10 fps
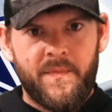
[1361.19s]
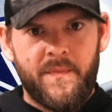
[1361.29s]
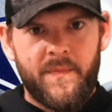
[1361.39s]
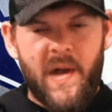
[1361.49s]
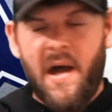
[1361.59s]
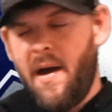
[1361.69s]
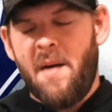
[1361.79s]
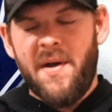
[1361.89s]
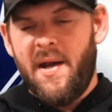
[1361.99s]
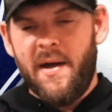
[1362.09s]
I
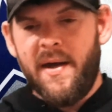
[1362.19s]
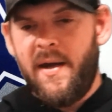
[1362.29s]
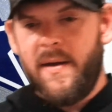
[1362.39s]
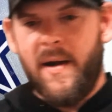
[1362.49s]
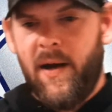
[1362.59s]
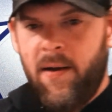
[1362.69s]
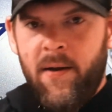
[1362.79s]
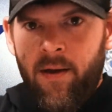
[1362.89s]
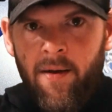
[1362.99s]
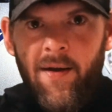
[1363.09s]
mean,
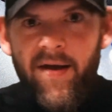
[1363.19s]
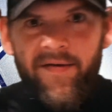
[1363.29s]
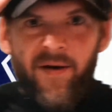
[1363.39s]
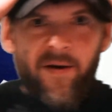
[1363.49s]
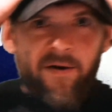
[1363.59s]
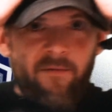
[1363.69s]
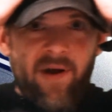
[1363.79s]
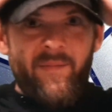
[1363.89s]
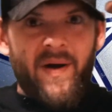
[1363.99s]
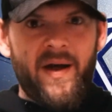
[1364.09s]
it's hard to
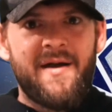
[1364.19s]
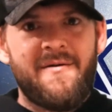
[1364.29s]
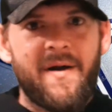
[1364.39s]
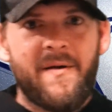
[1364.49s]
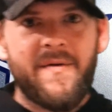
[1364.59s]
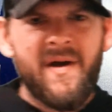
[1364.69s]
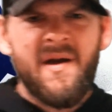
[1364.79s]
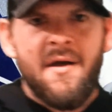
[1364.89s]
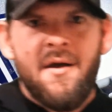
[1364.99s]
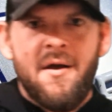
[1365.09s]
wrap my head around it,
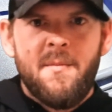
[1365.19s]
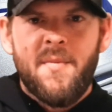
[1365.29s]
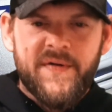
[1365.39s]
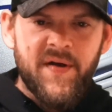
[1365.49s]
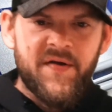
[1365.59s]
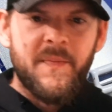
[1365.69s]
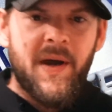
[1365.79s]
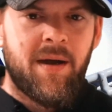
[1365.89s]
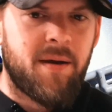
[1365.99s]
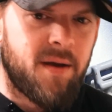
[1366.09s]
but this
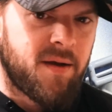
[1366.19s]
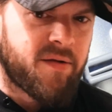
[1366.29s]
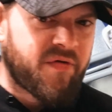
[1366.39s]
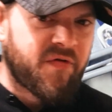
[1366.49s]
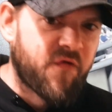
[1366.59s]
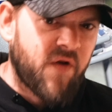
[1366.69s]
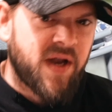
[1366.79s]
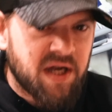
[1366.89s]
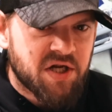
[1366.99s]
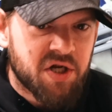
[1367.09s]
man is
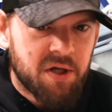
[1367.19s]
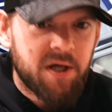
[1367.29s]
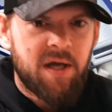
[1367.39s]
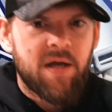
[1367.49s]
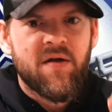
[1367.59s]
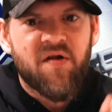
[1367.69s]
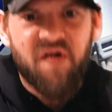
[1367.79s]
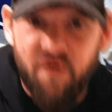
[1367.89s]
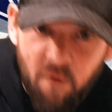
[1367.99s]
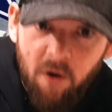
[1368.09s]
freakishly
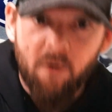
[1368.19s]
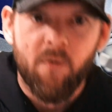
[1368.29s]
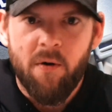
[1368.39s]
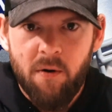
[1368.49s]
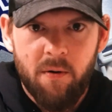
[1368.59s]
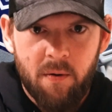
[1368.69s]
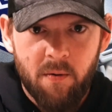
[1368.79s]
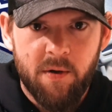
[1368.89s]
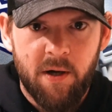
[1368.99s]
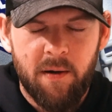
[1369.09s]
strong,
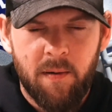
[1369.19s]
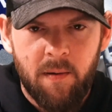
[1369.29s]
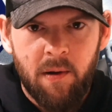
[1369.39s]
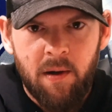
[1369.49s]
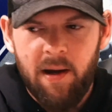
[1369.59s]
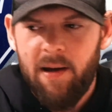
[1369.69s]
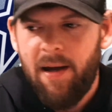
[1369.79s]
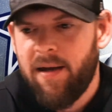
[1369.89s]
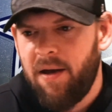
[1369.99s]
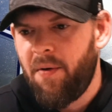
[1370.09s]
okay? And I
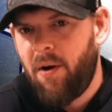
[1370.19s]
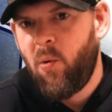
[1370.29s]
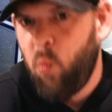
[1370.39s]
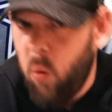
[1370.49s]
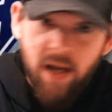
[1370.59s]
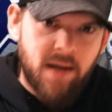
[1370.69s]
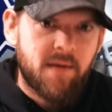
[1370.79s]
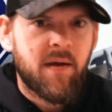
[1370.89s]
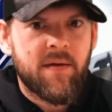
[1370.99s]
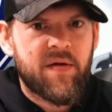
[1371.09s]
cannot wait
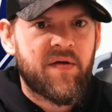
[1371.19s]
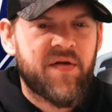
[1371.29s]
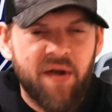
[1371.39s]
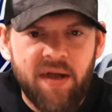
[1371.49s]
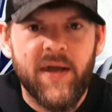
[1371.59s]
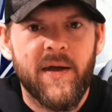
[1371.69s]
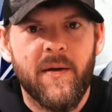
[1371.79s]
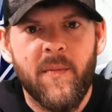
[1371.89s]
to see him.